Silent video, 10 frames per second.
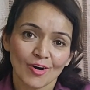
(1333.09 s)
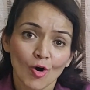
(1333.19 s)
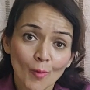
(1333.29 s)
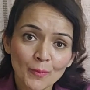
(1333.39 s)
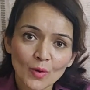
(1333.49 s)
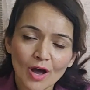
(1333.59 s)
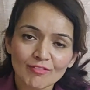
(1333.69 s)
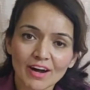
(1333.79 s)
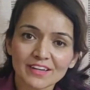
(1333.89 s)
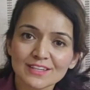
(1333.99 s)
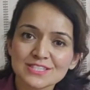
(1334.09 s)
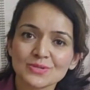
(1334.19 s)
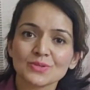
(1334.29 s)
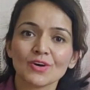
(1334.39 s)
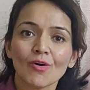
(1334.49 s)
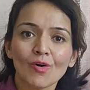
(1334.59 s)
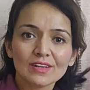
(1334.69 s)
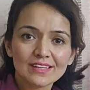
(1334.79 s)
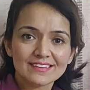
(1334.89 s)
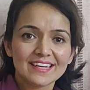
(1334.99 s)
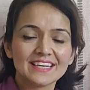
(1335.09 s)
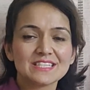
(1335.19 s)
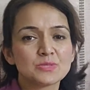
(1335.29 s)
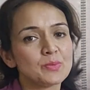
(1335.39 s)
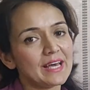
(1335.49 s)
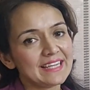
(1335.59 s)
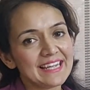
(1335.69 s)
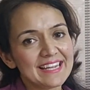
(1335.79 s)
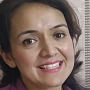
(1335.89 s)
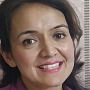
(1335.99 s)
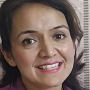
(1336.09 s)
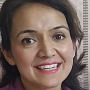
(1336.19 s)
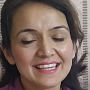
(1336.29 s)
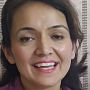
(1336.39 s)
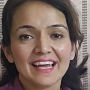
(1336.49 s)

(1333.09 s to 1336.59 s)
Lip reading: Hope you have understood all the things very easily,